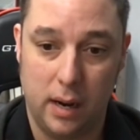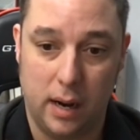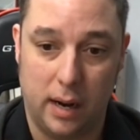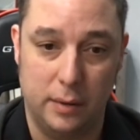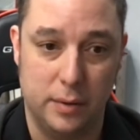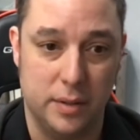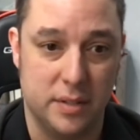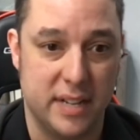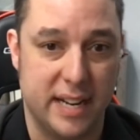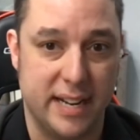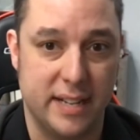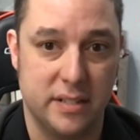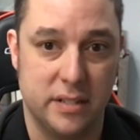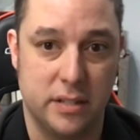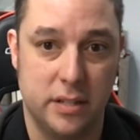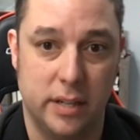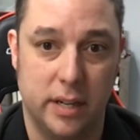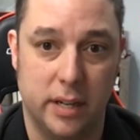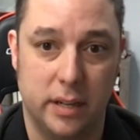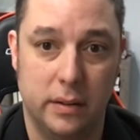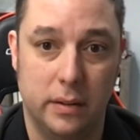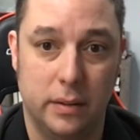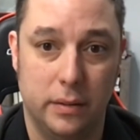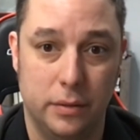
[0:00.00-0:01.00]
I was asked
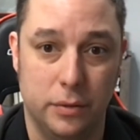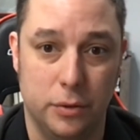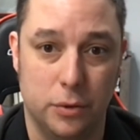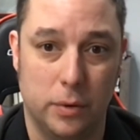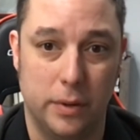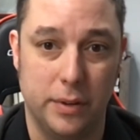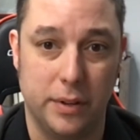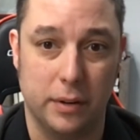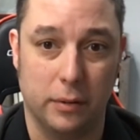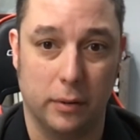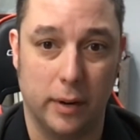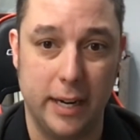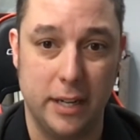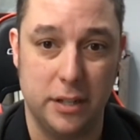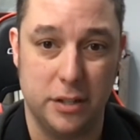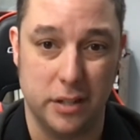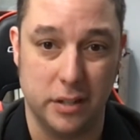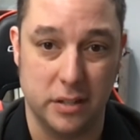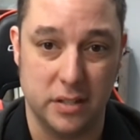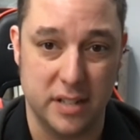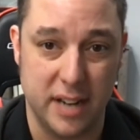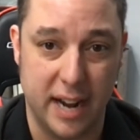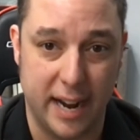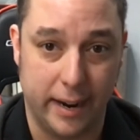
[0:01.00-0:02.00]
to join the
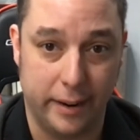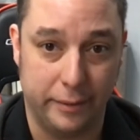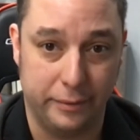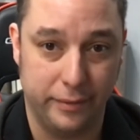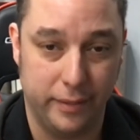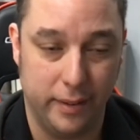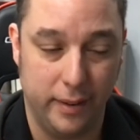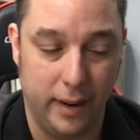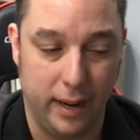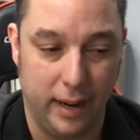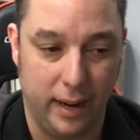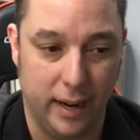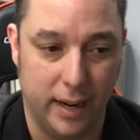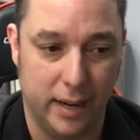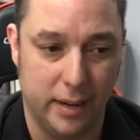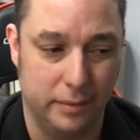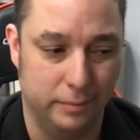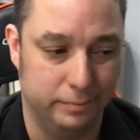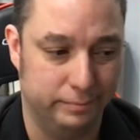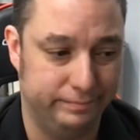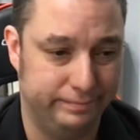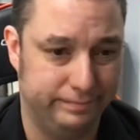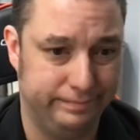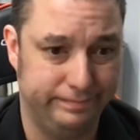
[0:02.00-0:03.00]
arranging staff.
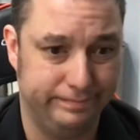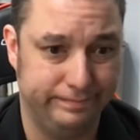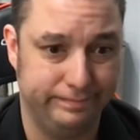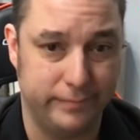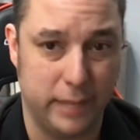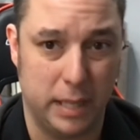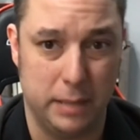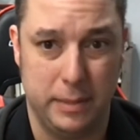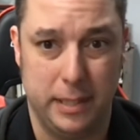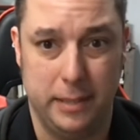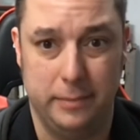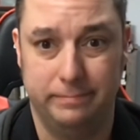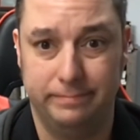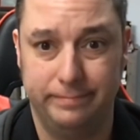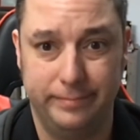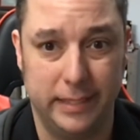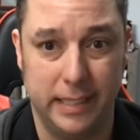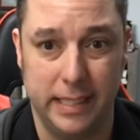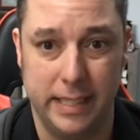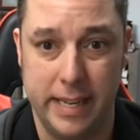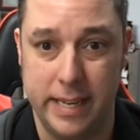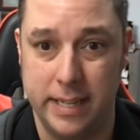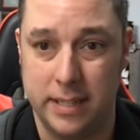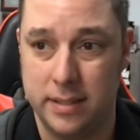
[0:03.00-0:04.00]
And I mean,
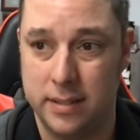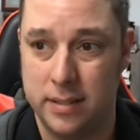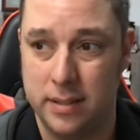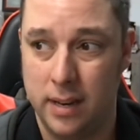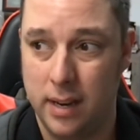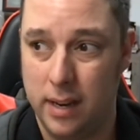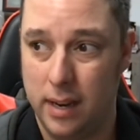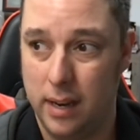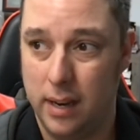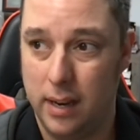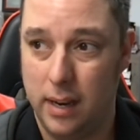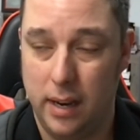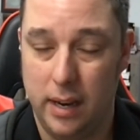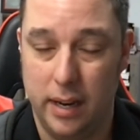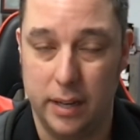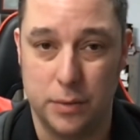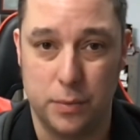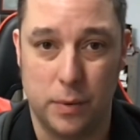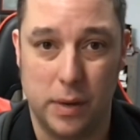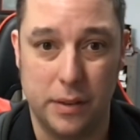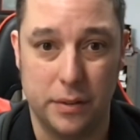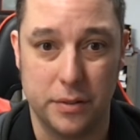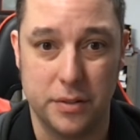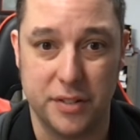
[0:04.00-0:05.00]
it's
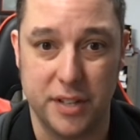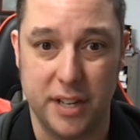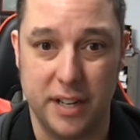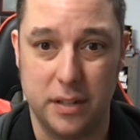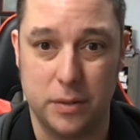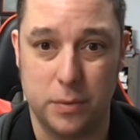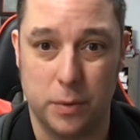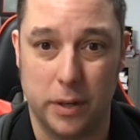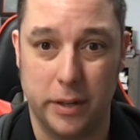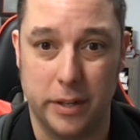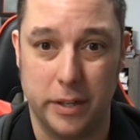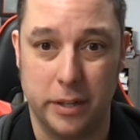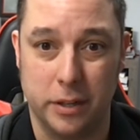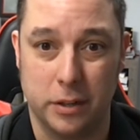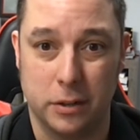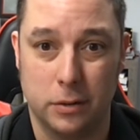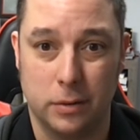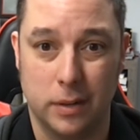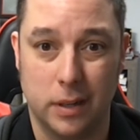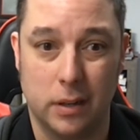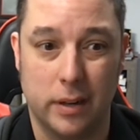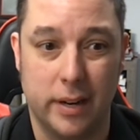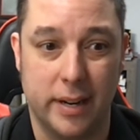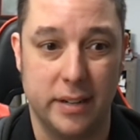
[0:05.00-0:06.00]
one of those things where your
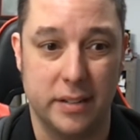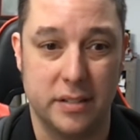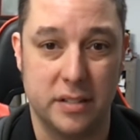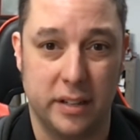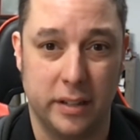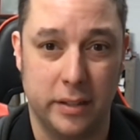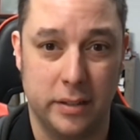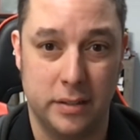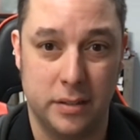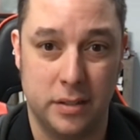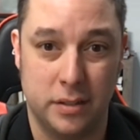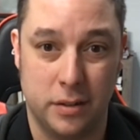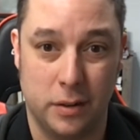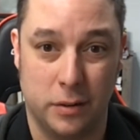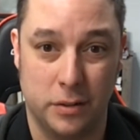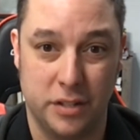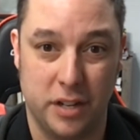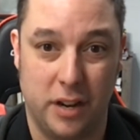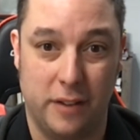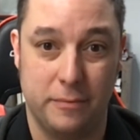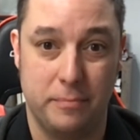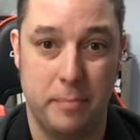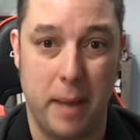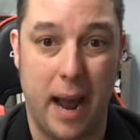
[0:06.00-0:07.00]
career kind of starts
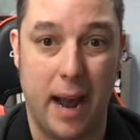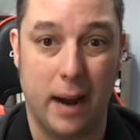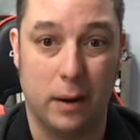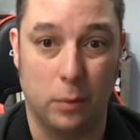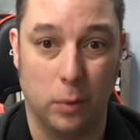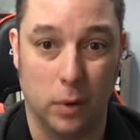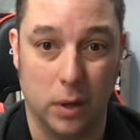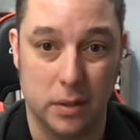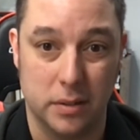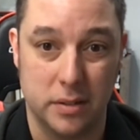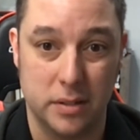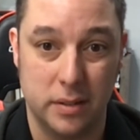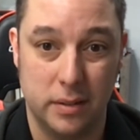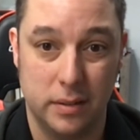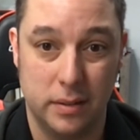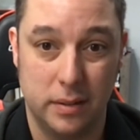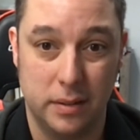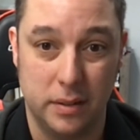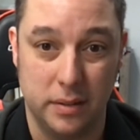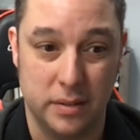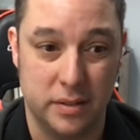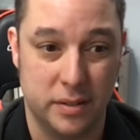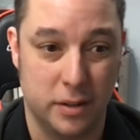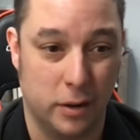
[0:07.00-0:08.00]
off backwards.
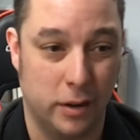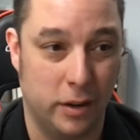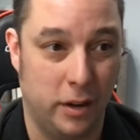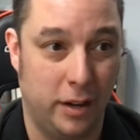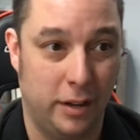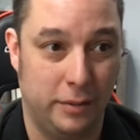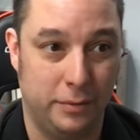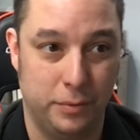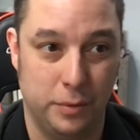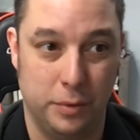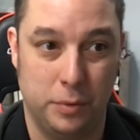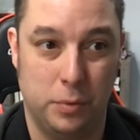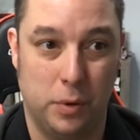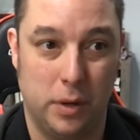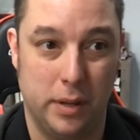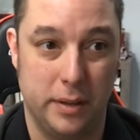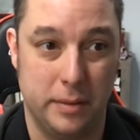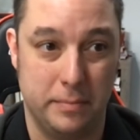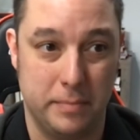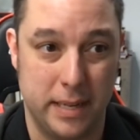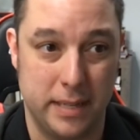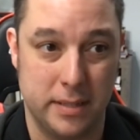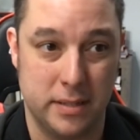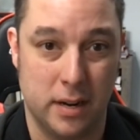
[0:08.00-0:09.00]
You start off with one of
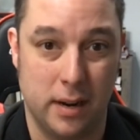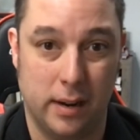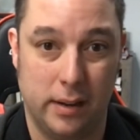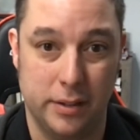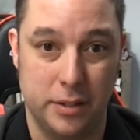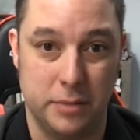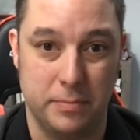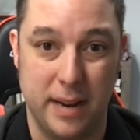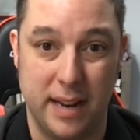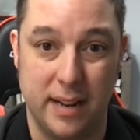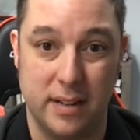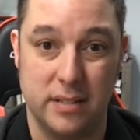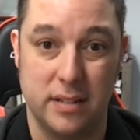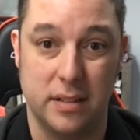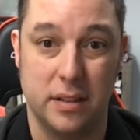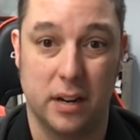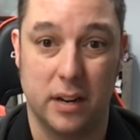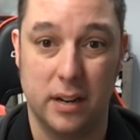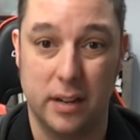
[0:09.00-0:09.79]
the best college bands in the